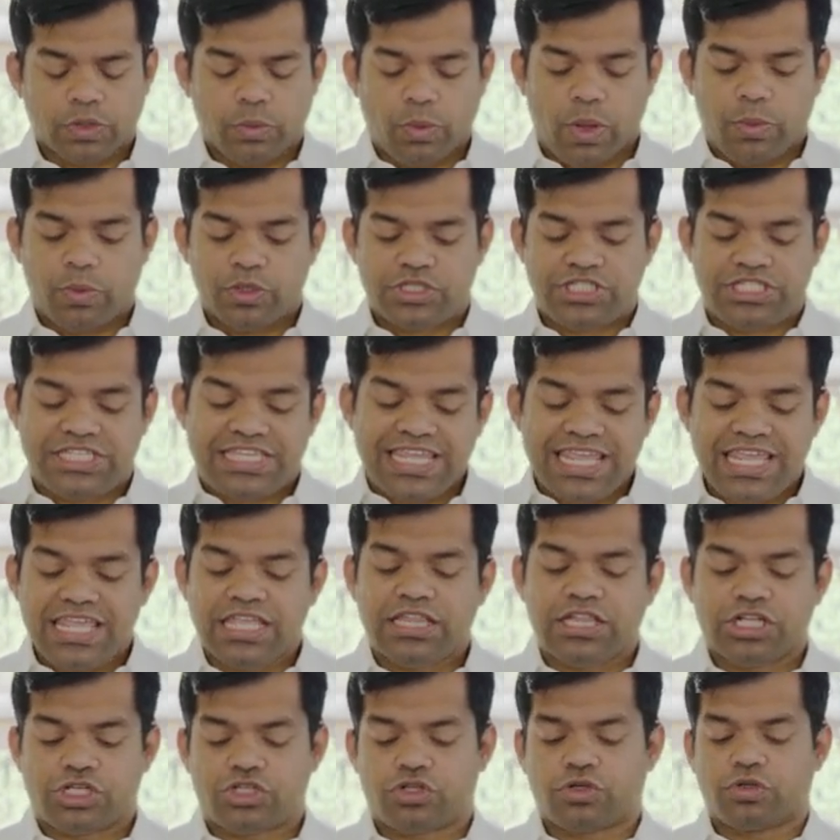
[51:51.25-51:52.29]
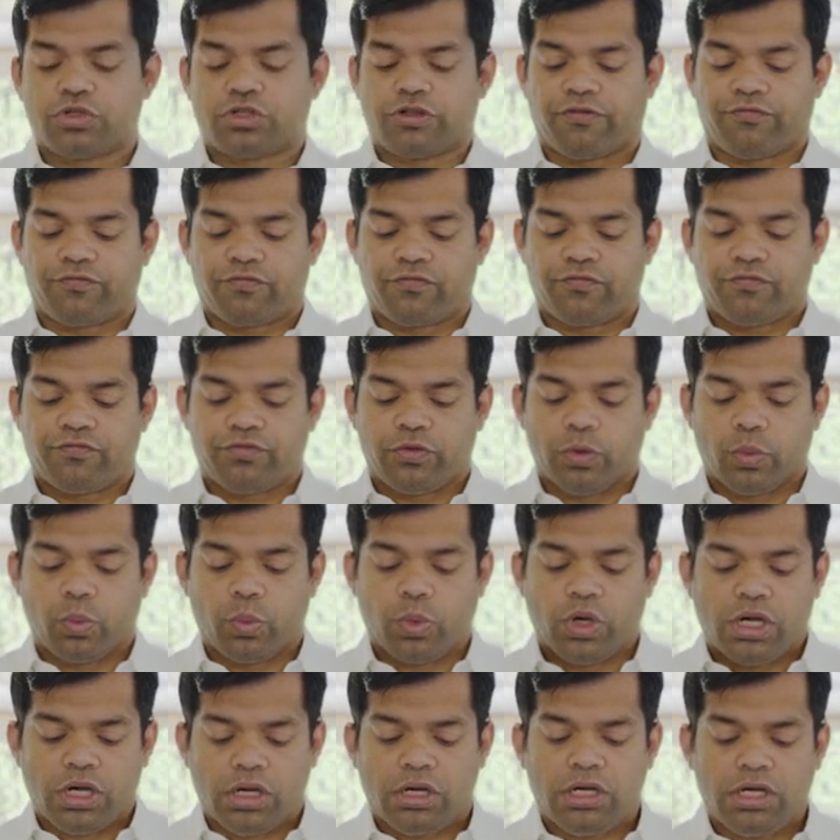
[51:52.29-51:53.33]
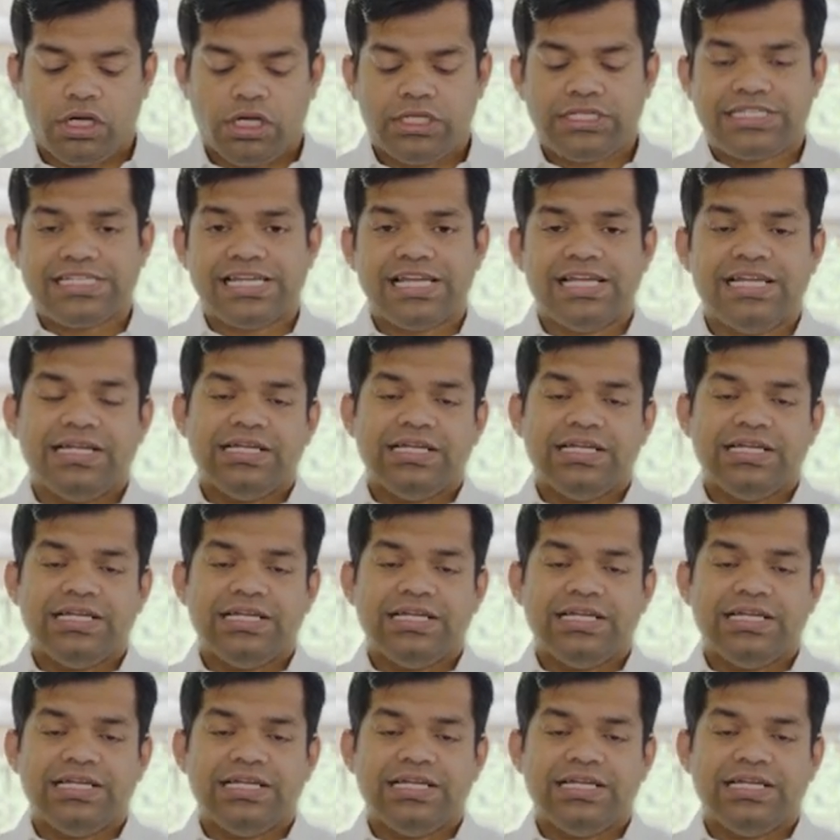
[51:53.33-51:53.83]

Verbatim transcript: We would see the truth of the word